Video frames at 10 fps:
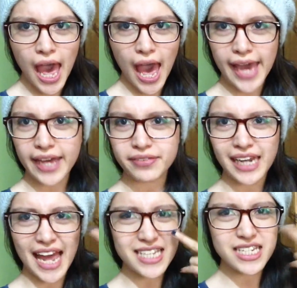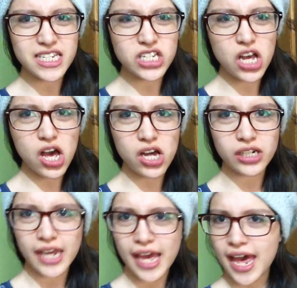I have glasses
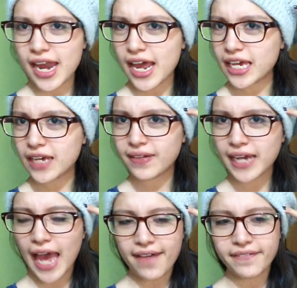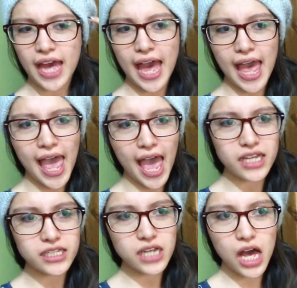on and I even have a
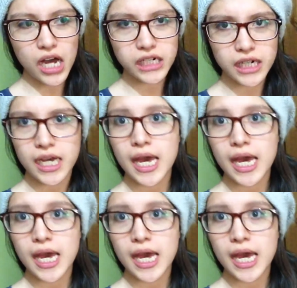hat on